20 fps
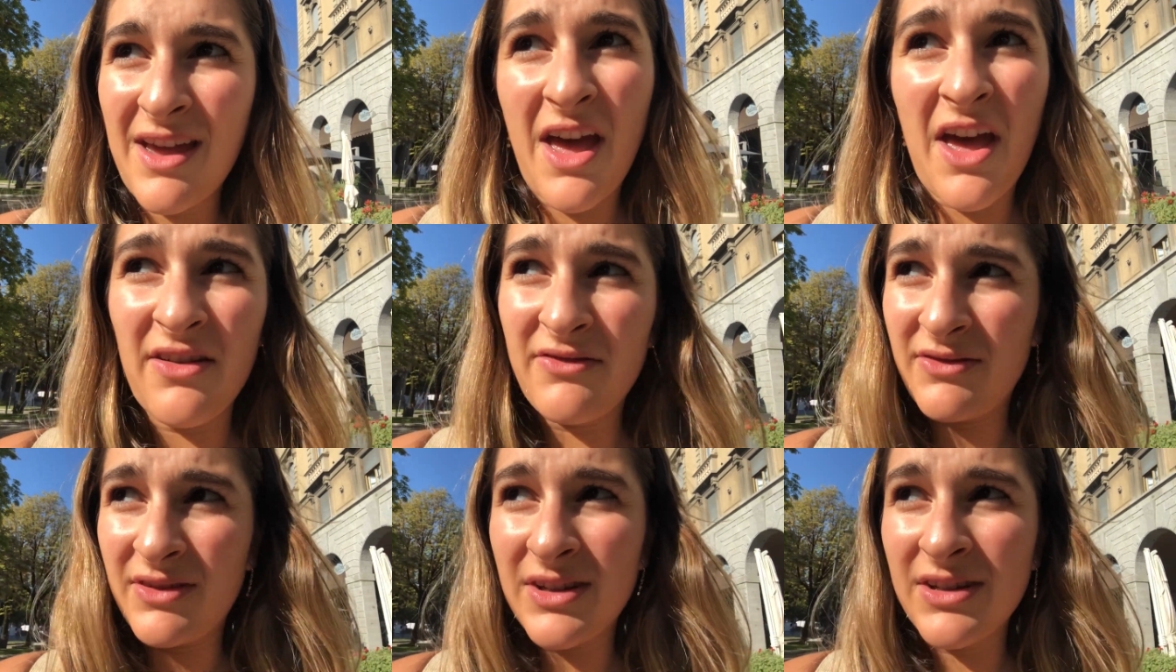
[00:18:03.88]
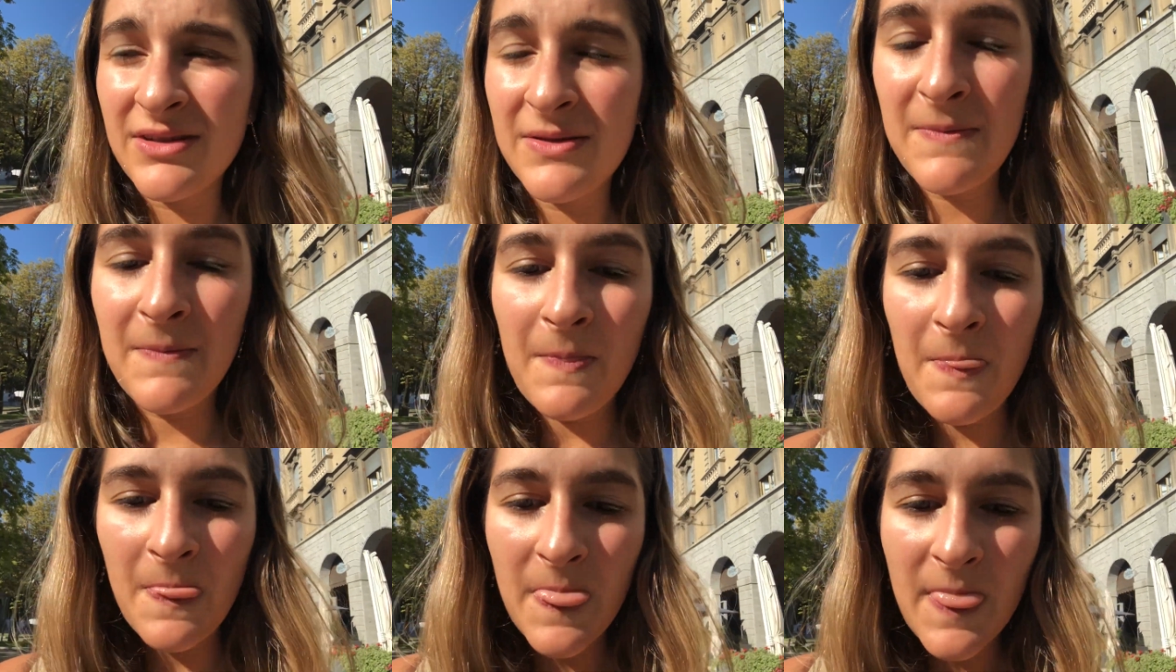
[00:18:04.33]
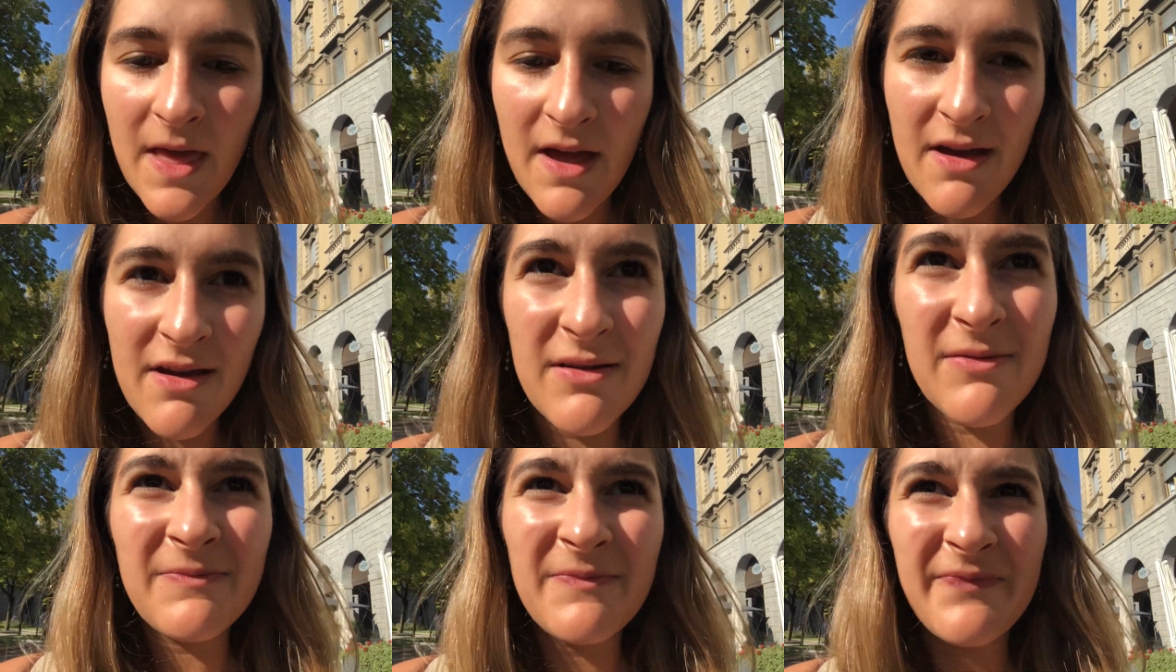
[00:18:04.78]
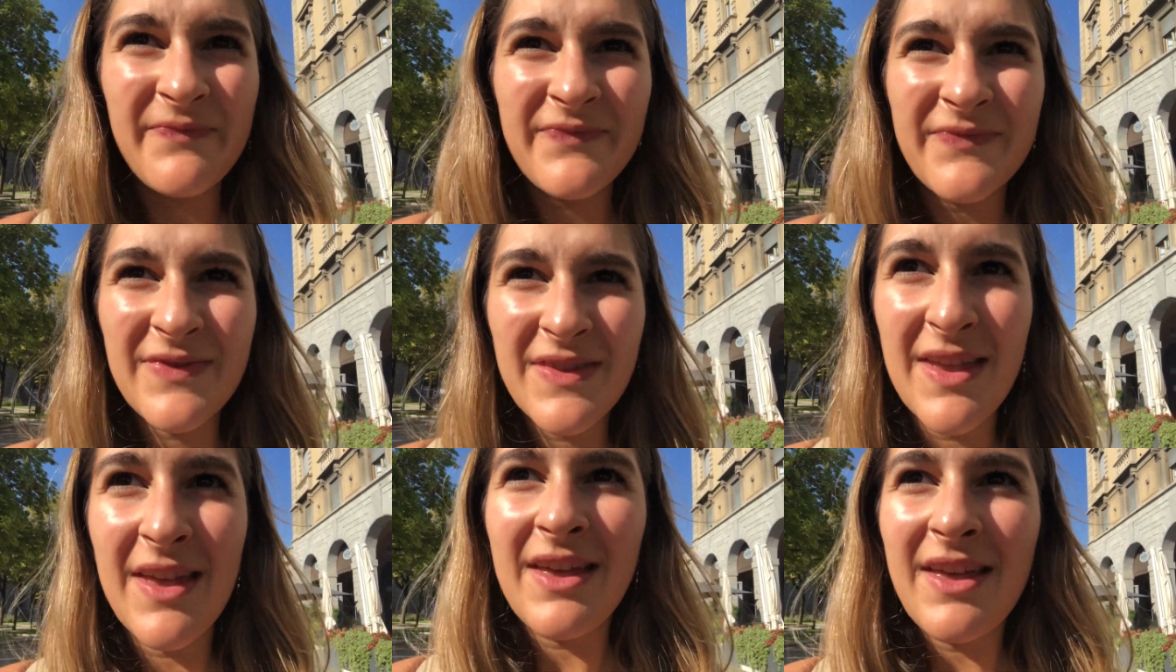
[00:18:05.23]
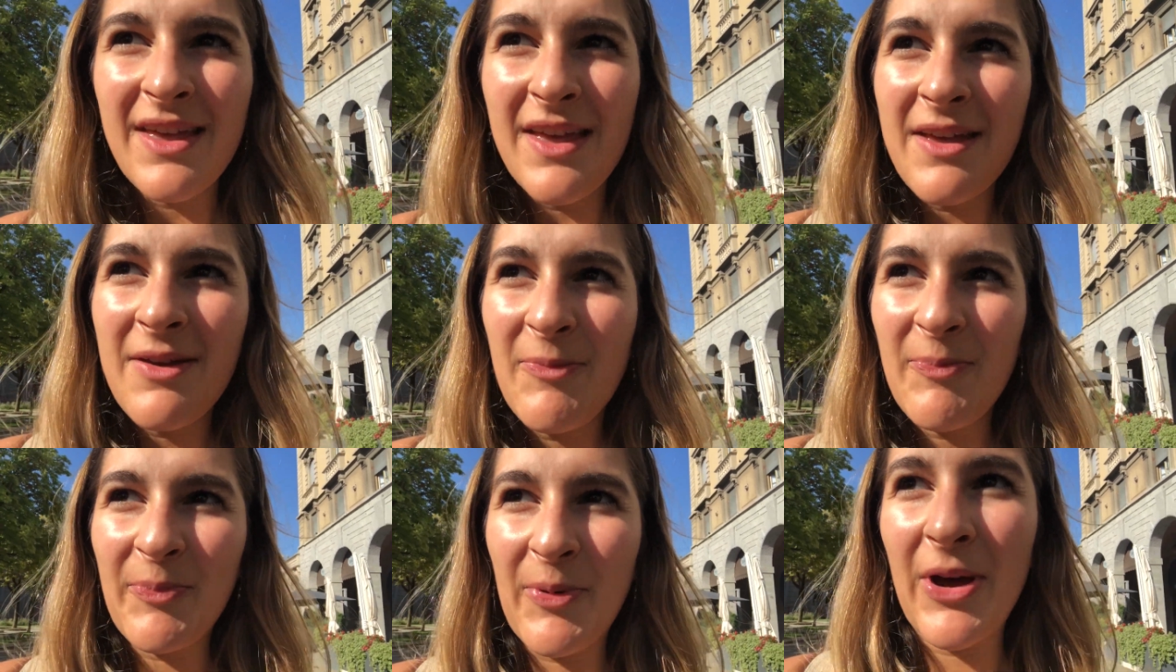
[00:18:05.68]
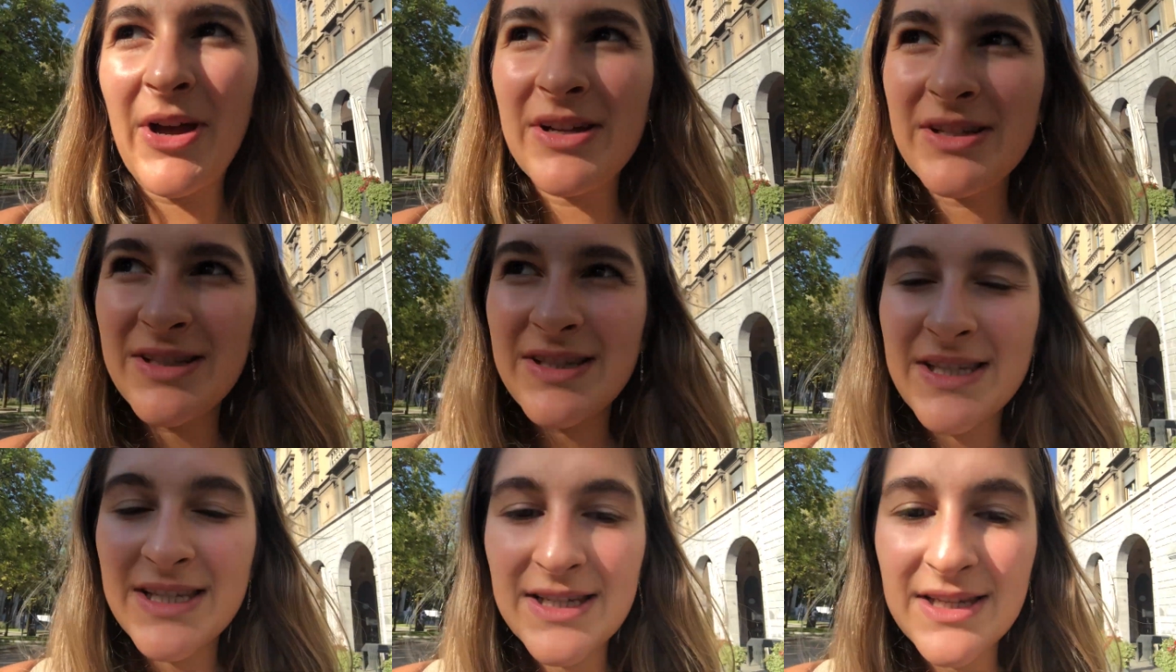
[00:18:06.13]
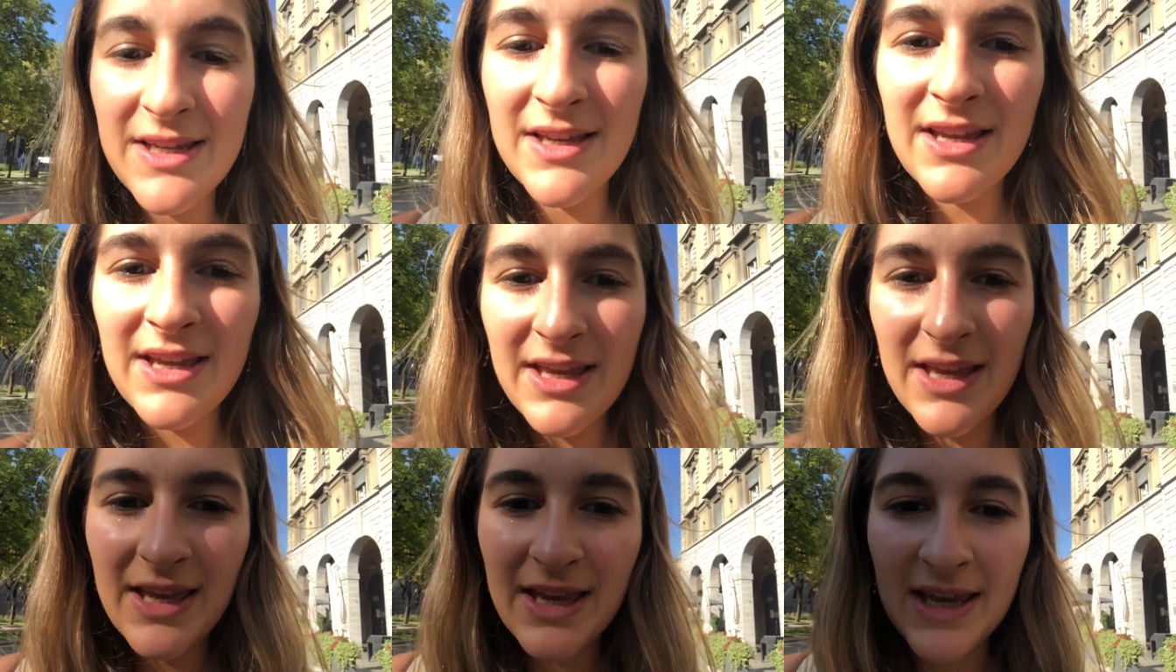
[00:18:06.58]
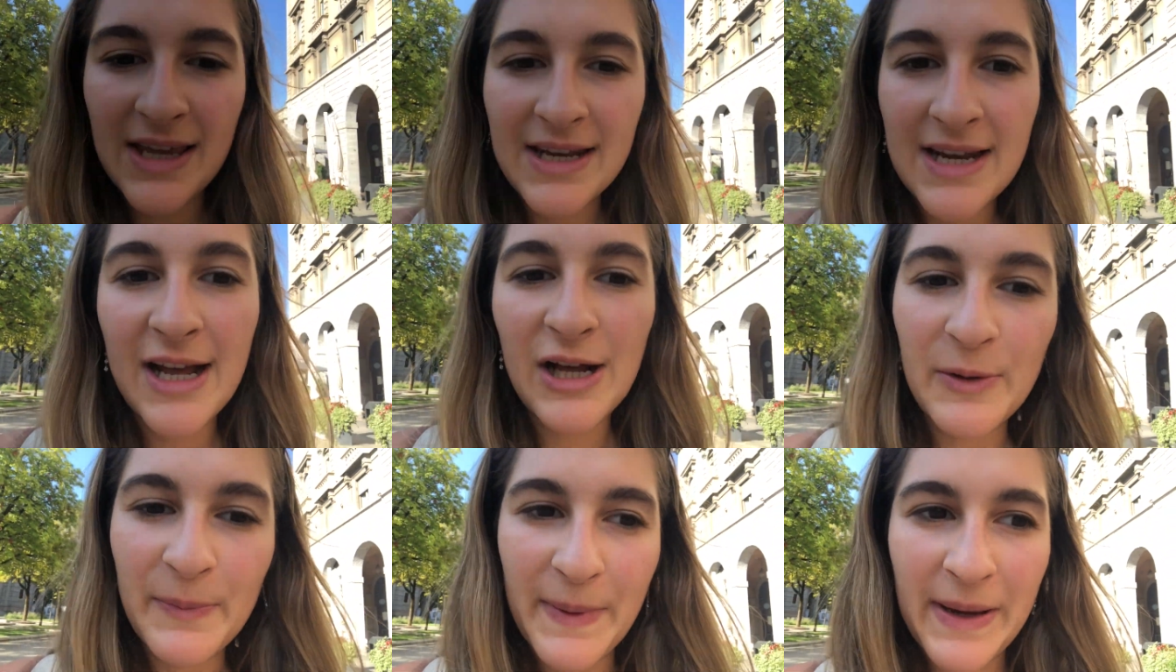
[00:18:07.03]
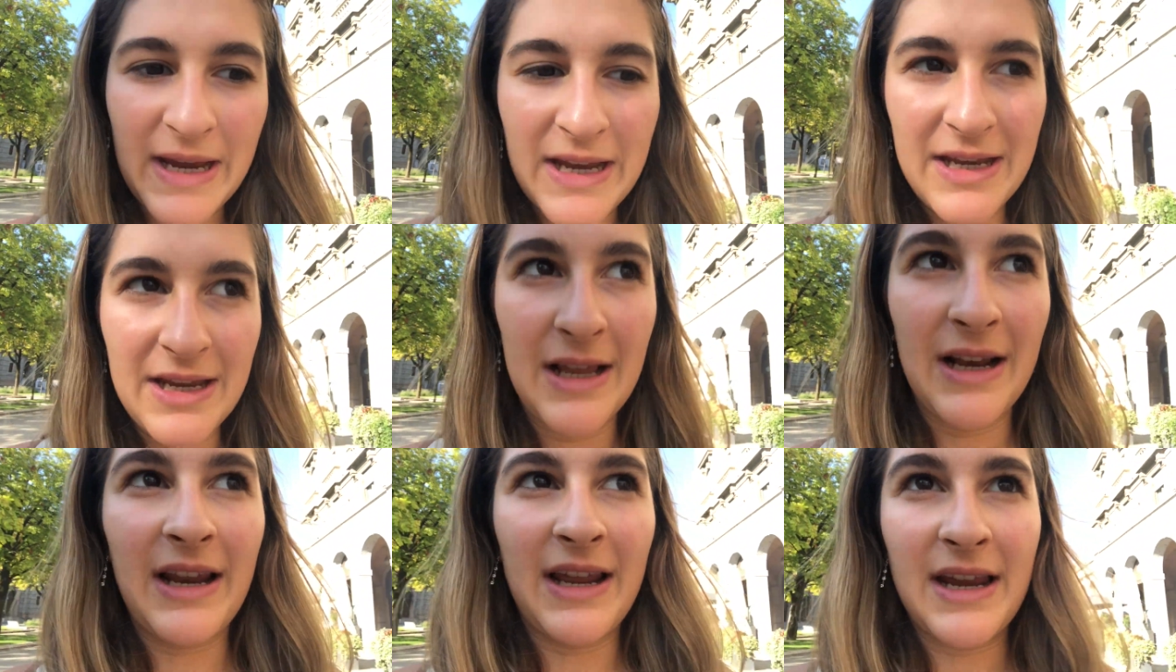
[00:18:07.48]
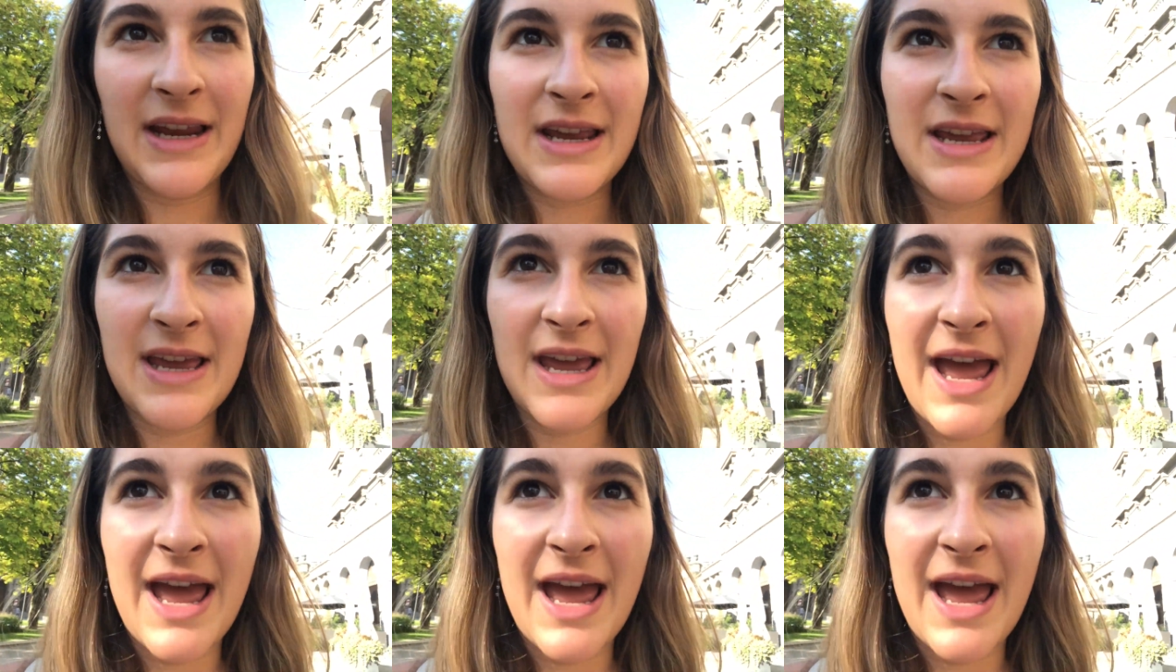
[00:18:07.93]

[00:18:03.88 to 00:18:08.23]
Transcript: ever, um, but in Albania, like,